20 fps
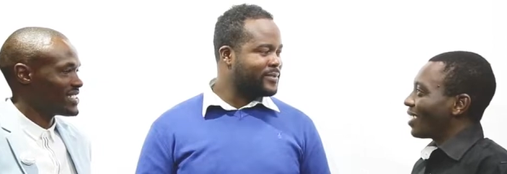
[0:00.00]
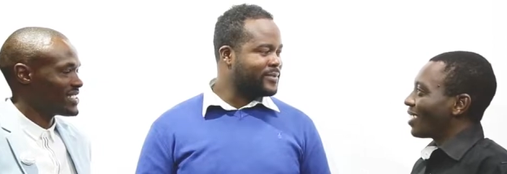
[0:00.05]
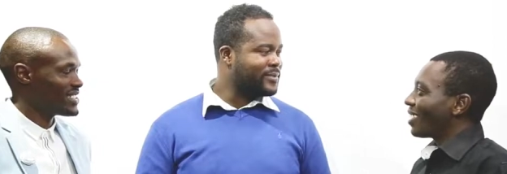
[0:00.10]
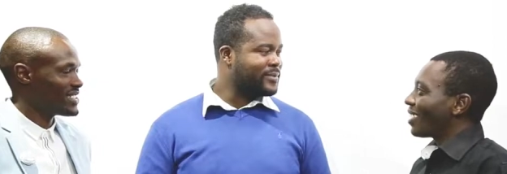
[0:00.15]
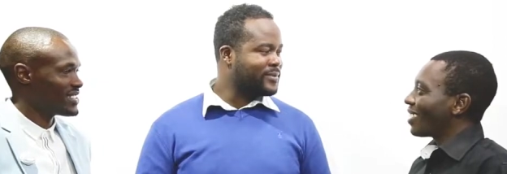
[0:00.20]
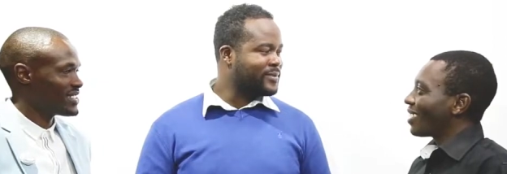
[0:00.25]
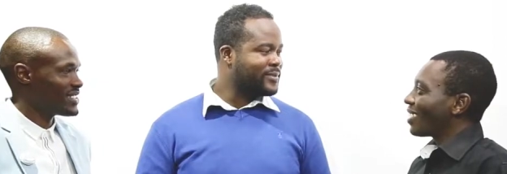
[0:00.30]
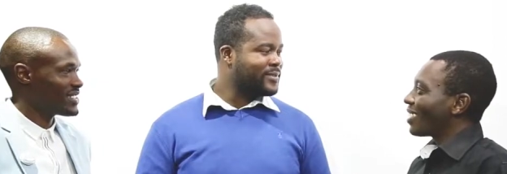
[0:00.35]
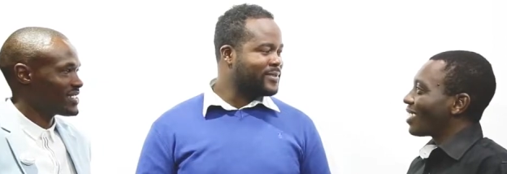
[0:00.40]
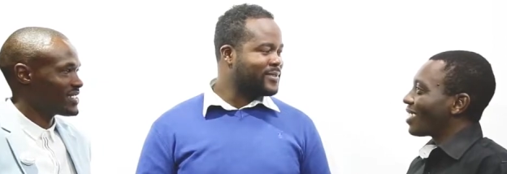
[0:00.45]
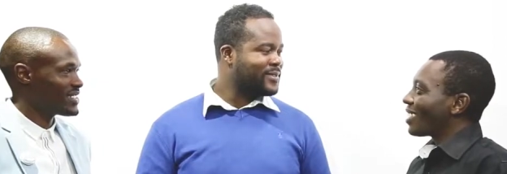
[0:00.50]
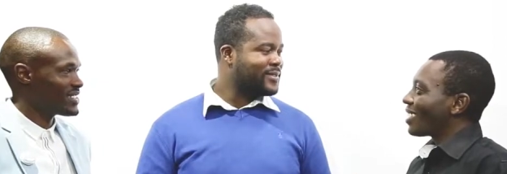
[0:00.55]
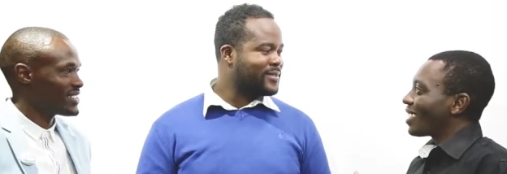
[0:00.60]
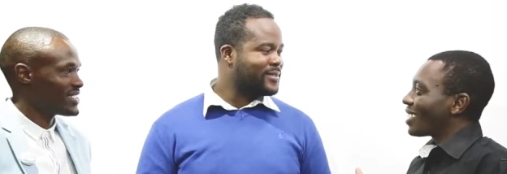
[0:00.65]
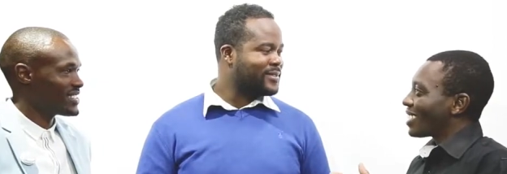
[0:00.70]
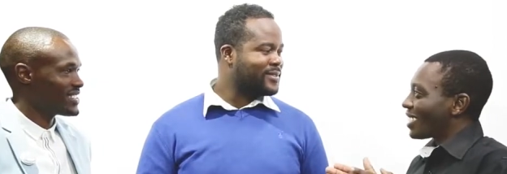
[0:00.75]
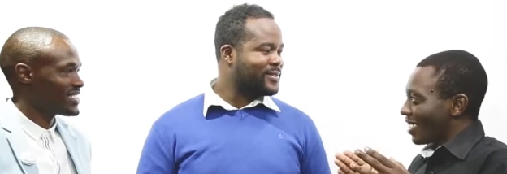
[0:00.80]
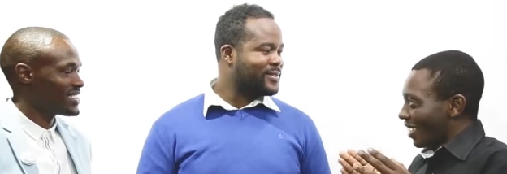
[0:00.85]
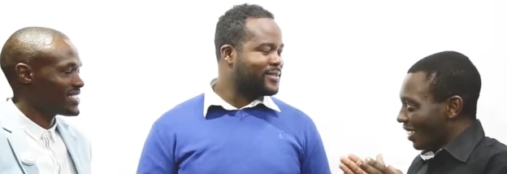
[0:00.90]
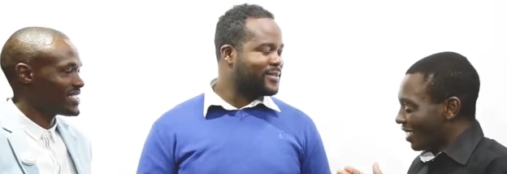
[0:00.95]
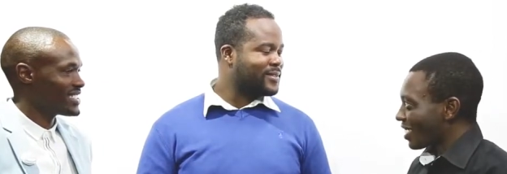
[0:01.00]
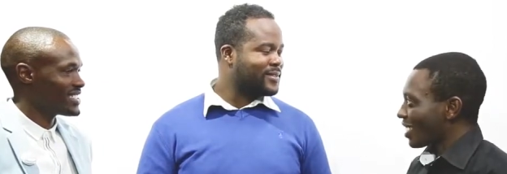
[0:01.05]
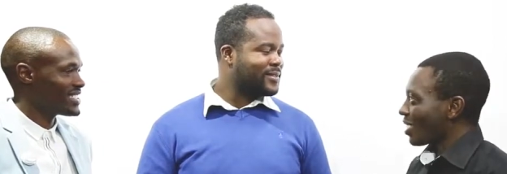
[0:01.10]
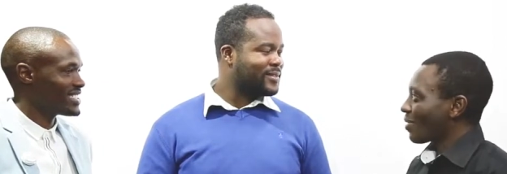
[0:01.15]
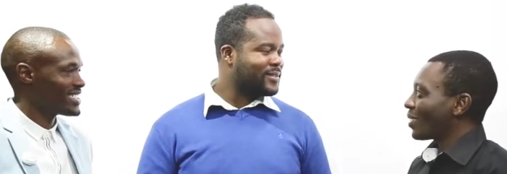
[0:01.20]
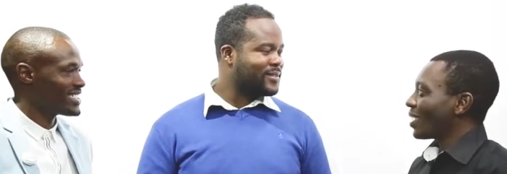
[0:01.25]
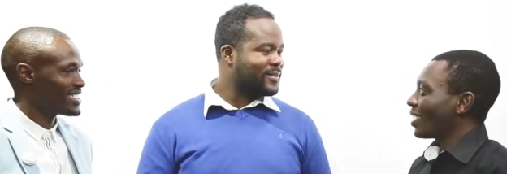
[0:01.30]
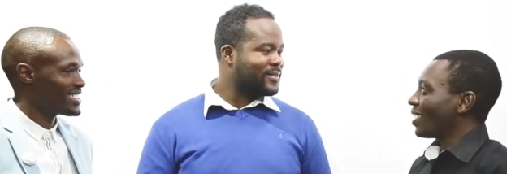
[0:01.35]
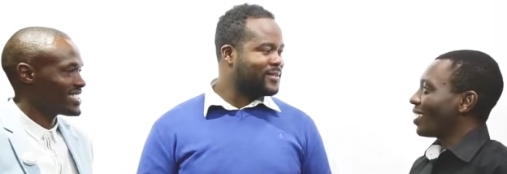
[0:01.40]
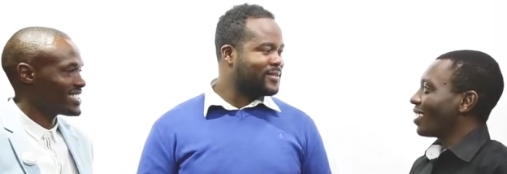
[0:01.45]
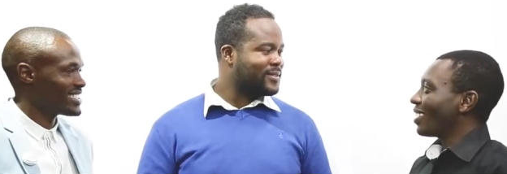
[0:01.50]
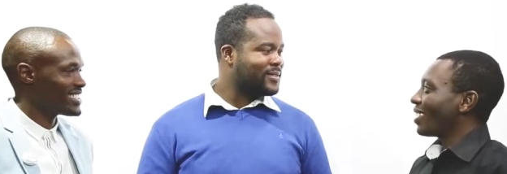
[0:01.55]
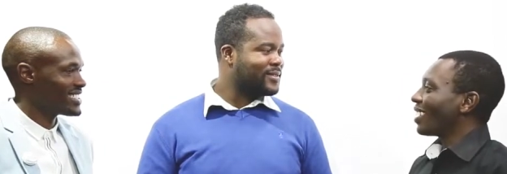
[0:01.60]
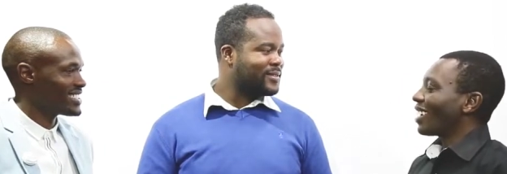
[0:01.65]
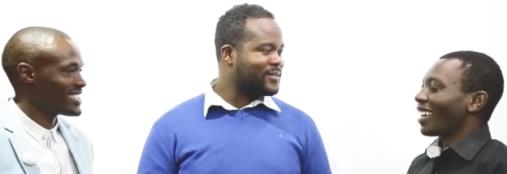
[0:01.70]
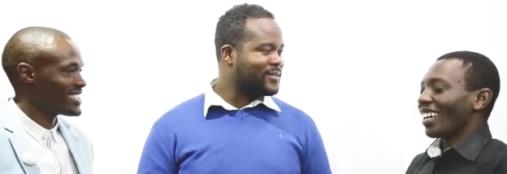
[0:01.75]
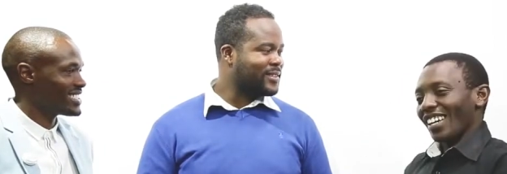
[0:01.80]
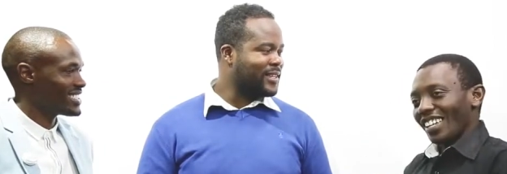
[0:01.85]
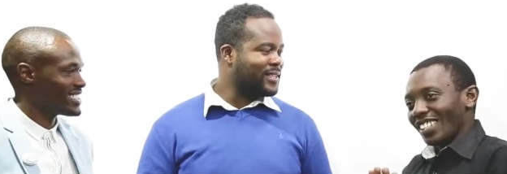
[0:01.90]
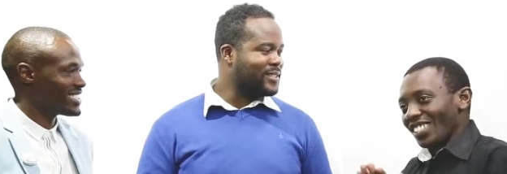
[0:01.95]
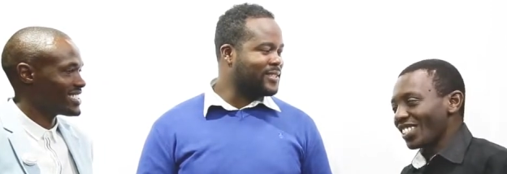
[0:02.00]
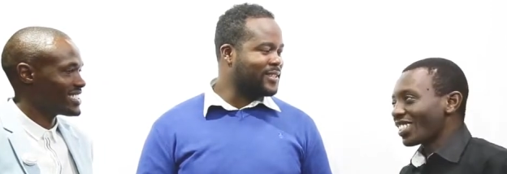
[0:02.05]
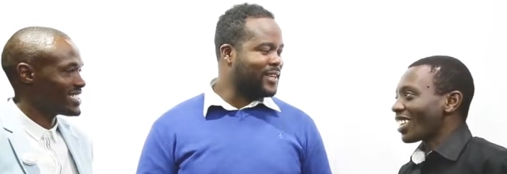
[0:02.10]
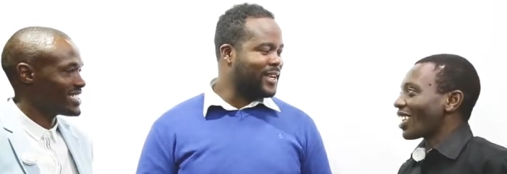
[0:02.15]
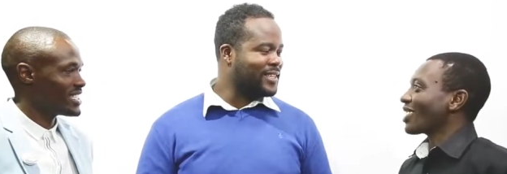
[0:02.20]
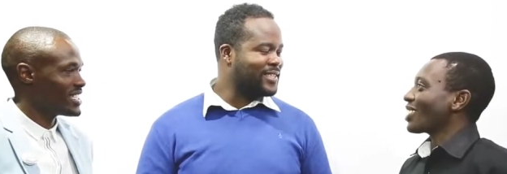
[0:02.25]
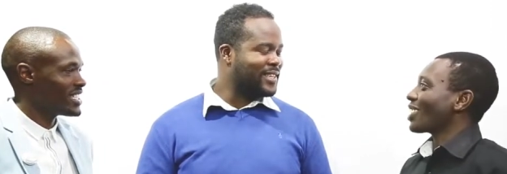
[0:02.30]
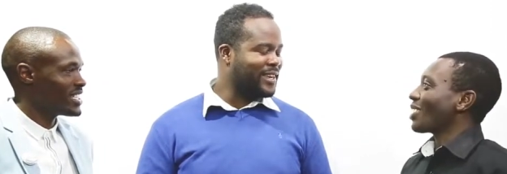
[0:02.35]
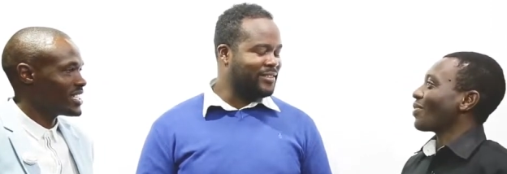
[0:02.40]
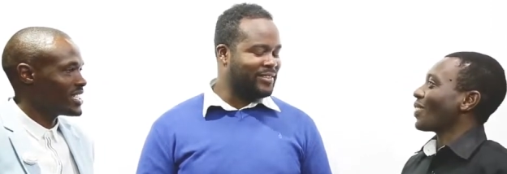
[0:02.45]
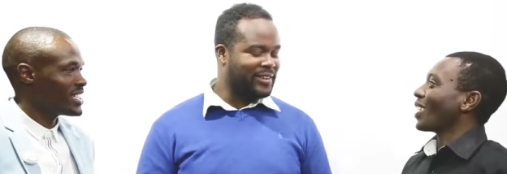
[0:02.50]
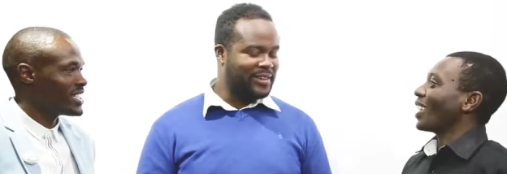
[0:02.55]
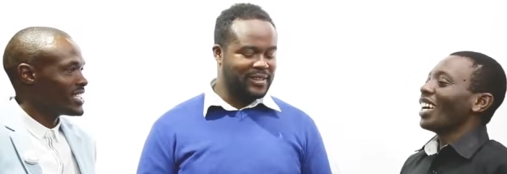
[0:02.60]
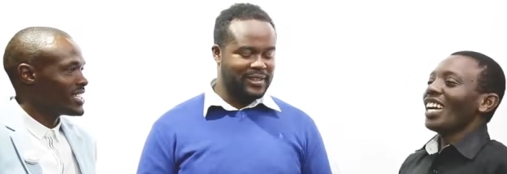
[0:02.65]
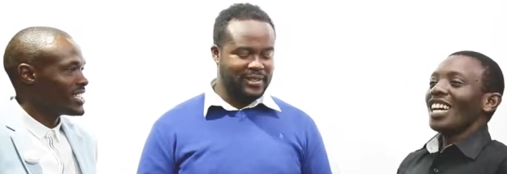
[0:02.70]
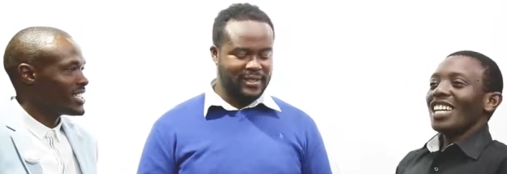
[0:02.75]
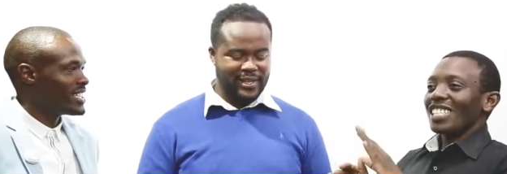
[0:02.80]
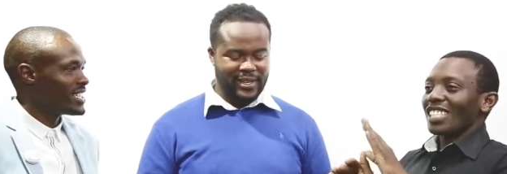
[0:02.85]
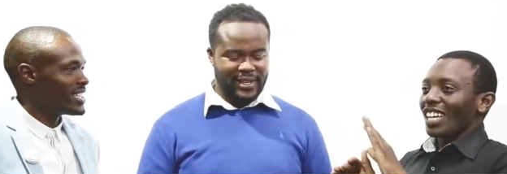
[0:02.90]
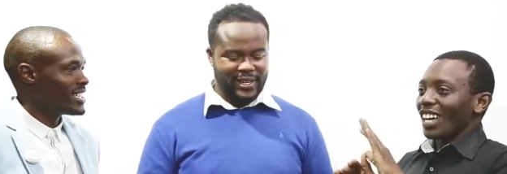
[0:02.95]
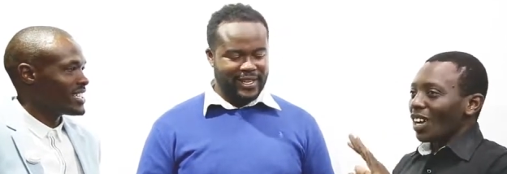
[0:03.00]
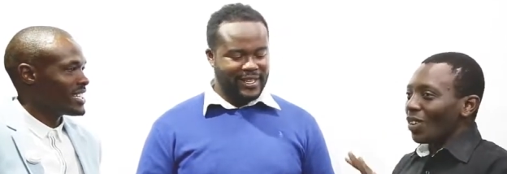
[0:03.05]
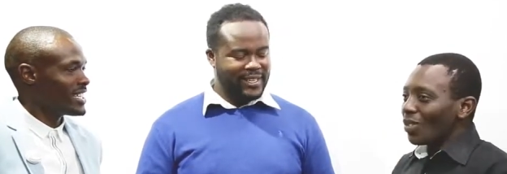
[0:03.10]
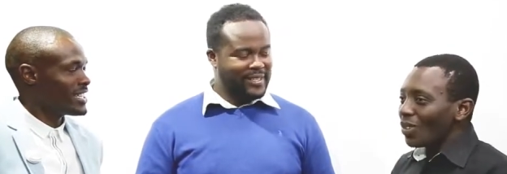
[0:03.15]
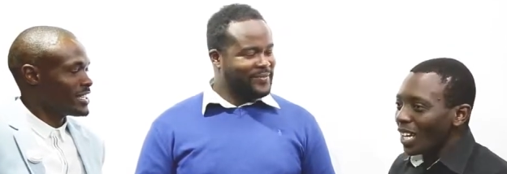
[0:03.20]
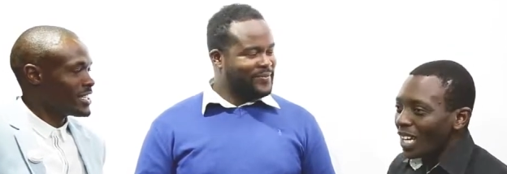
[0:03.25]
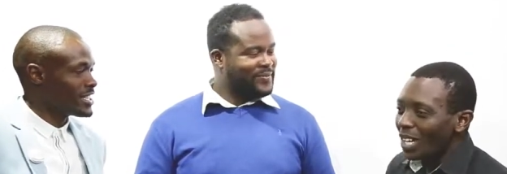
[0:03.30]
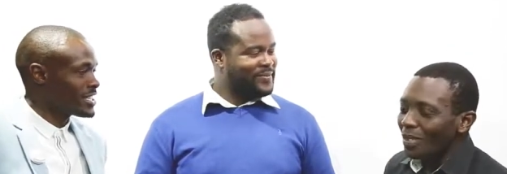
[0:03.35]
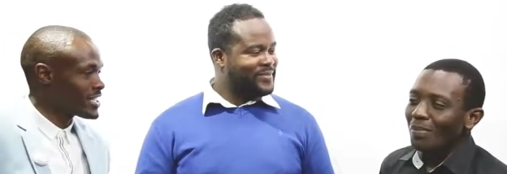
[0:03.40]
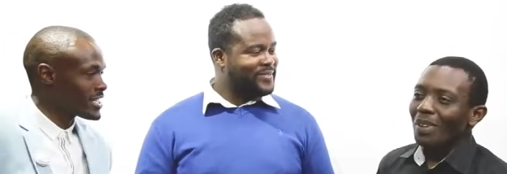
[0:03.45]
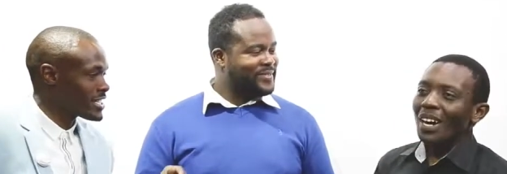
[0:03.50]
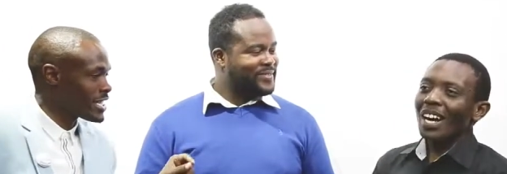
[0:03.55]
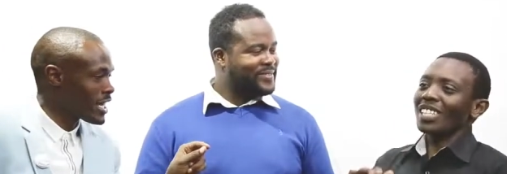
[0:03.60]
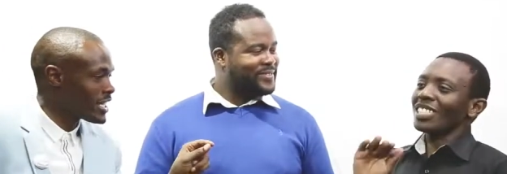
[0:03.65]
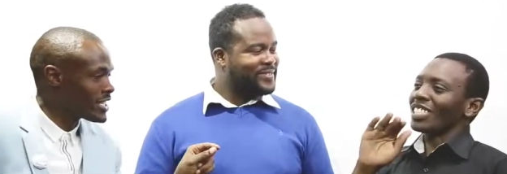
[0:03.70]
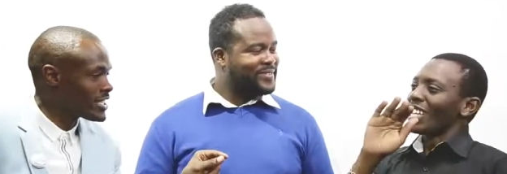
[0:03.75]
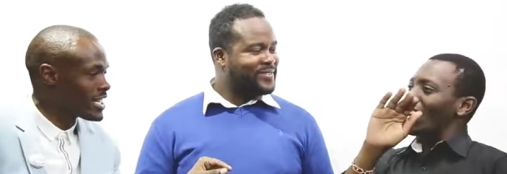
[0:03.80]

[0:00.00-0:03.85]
Speaker 1: mm-hmm. C R seven, and C R seven. So how Neymar,